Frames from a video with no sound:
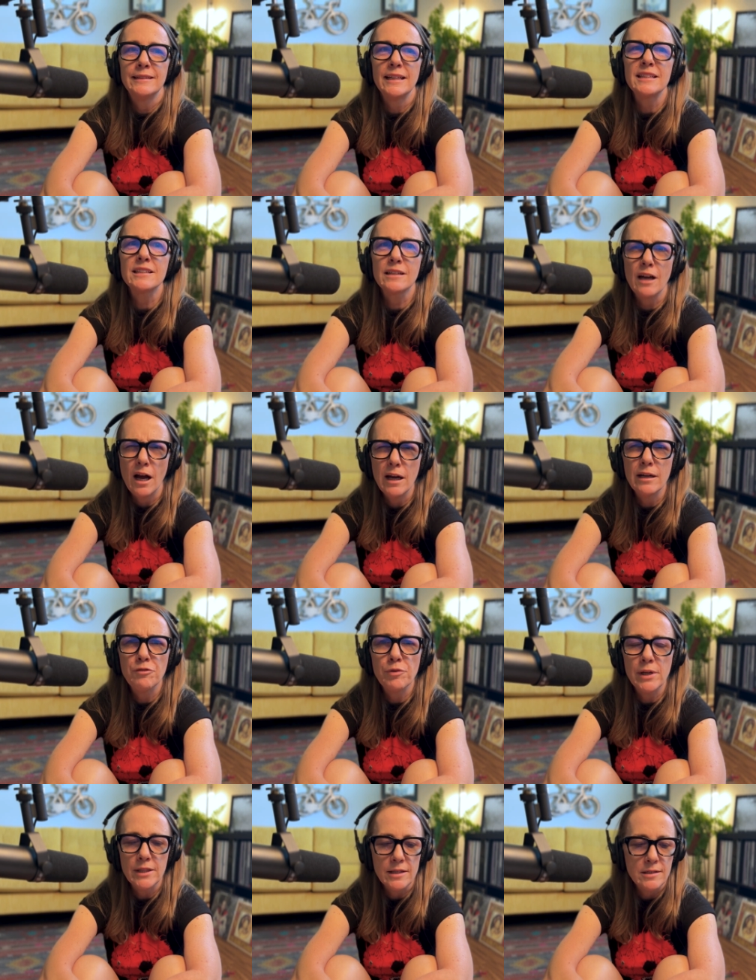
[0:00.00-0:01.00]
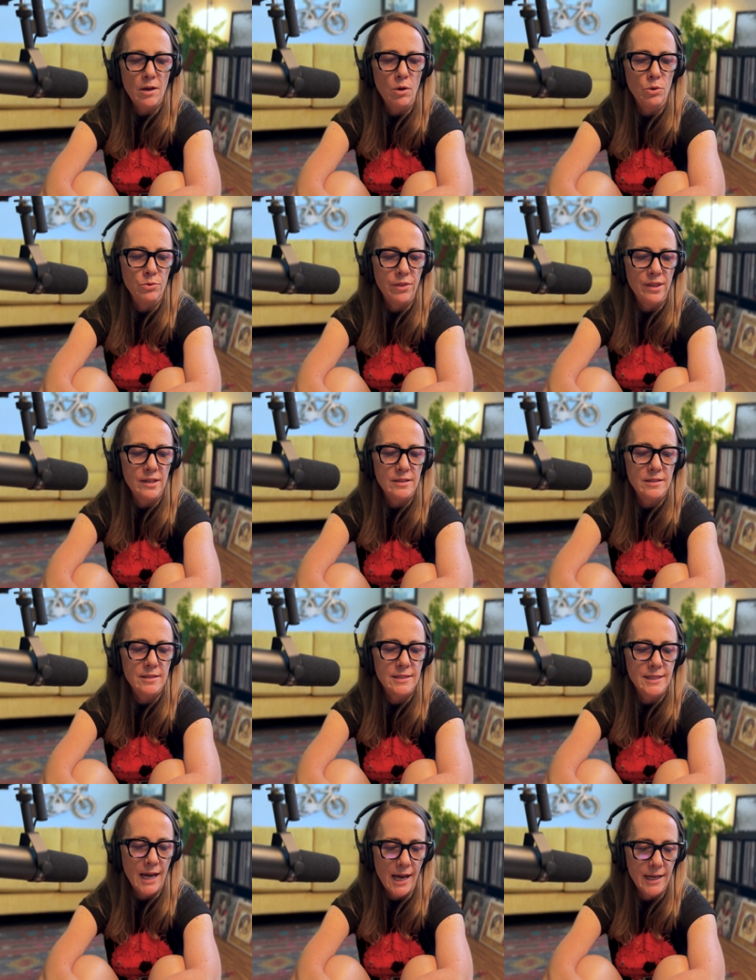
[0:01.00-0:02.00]
That's kind of where this whole thing
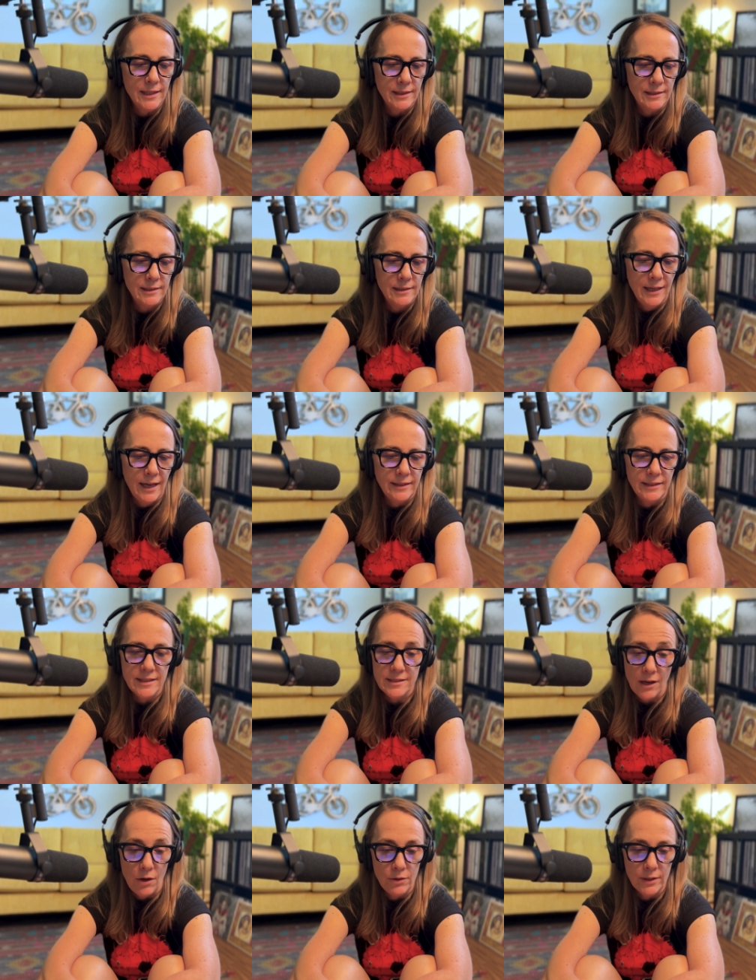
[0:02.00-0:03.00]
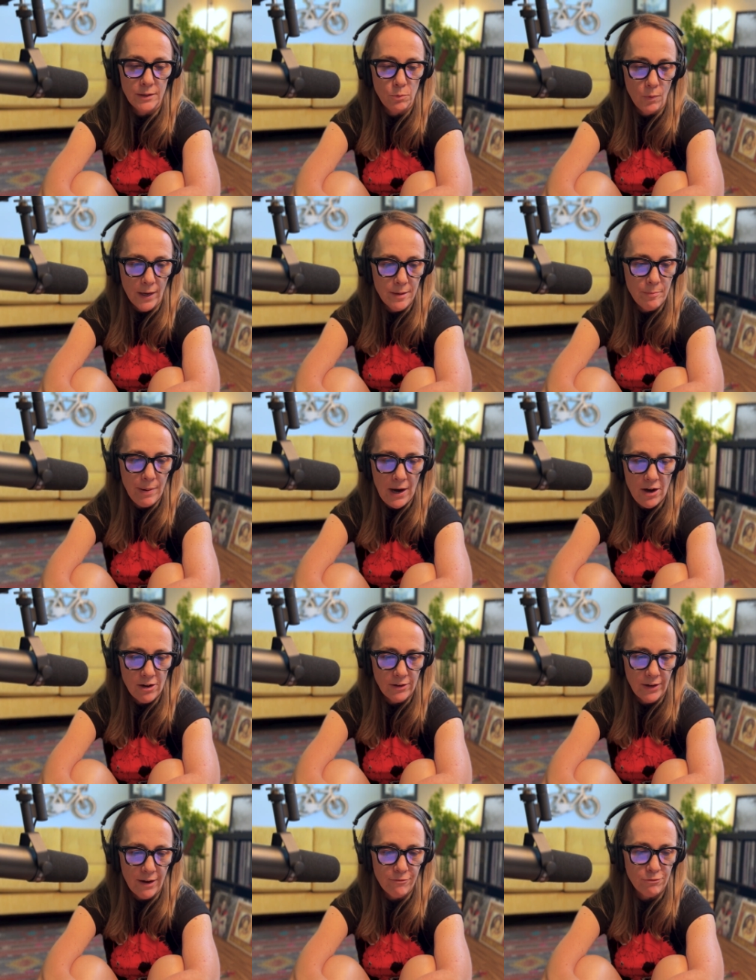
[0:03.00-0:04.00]
started. And there's only one
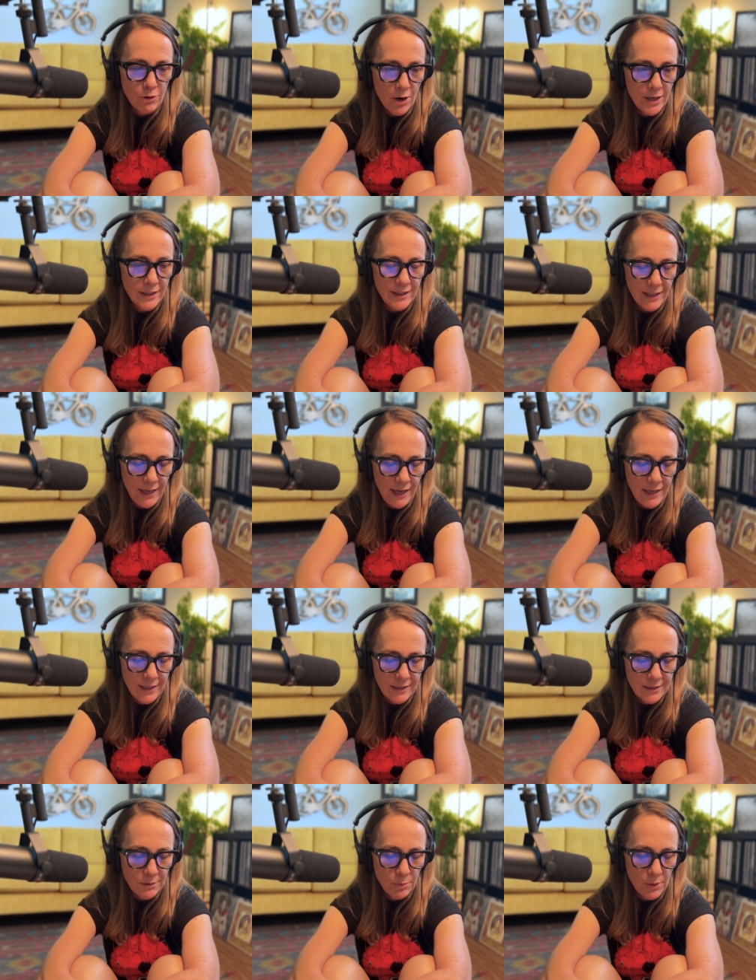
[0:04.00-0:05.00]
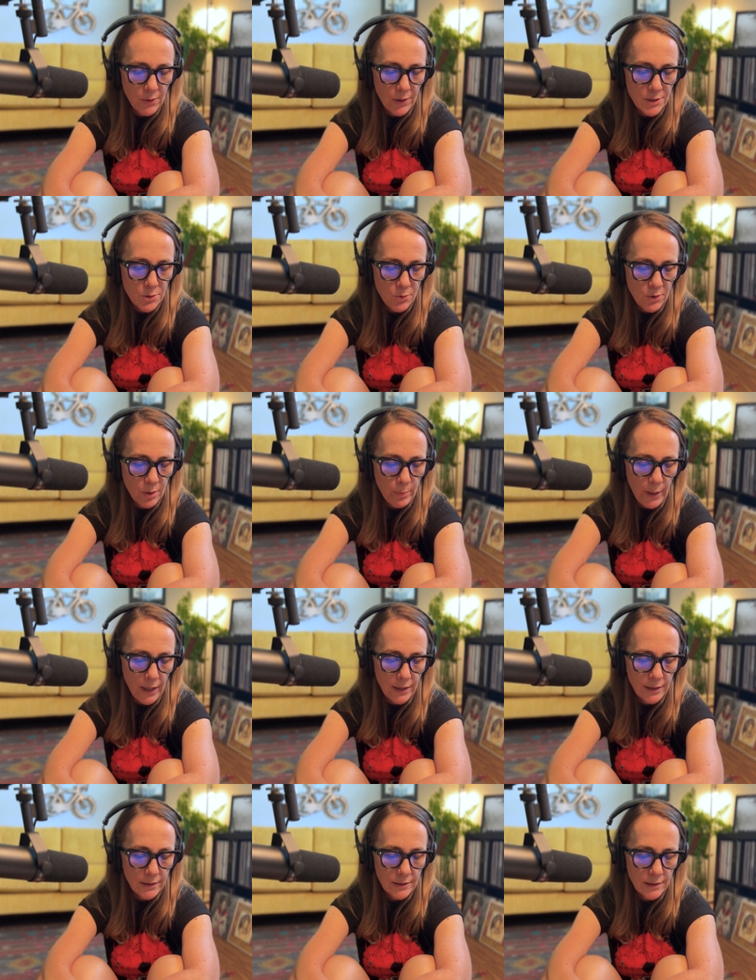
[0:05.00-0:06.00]
paragraph right at the end where I talk
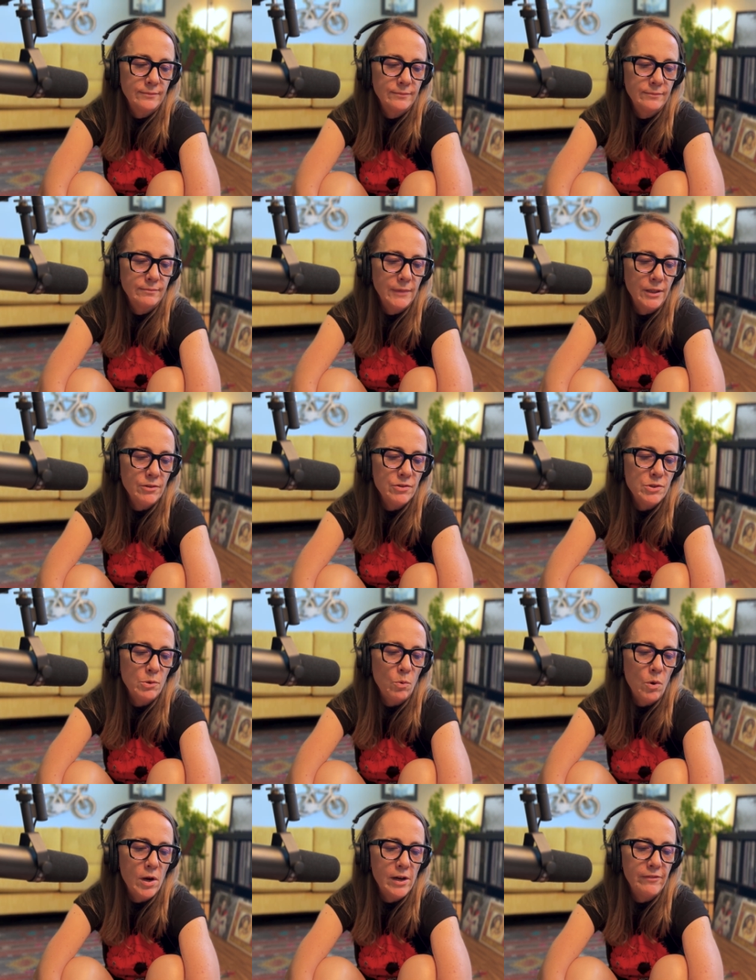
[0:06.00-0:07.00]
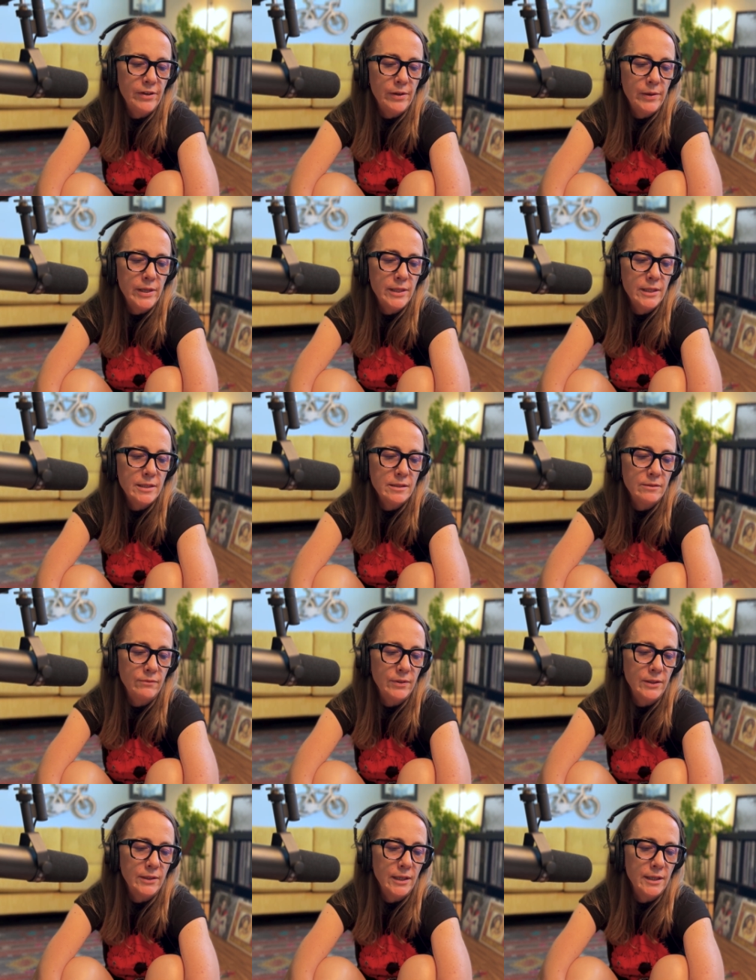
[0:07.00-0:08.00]
about it. Mother is the why of our ethics and
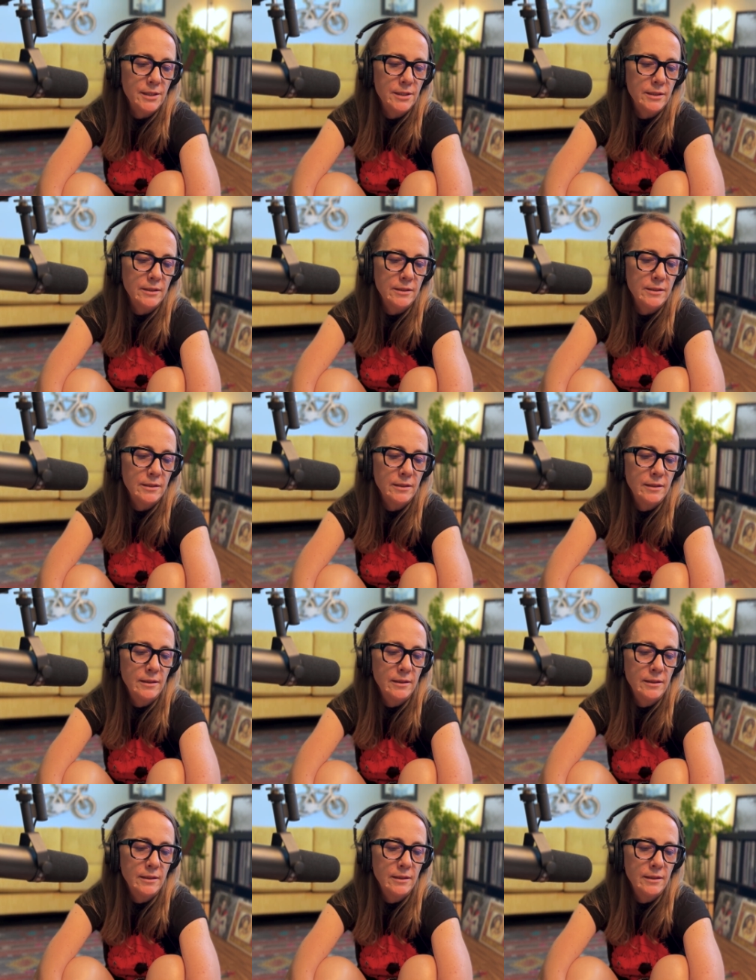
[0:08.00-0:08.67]
foundations.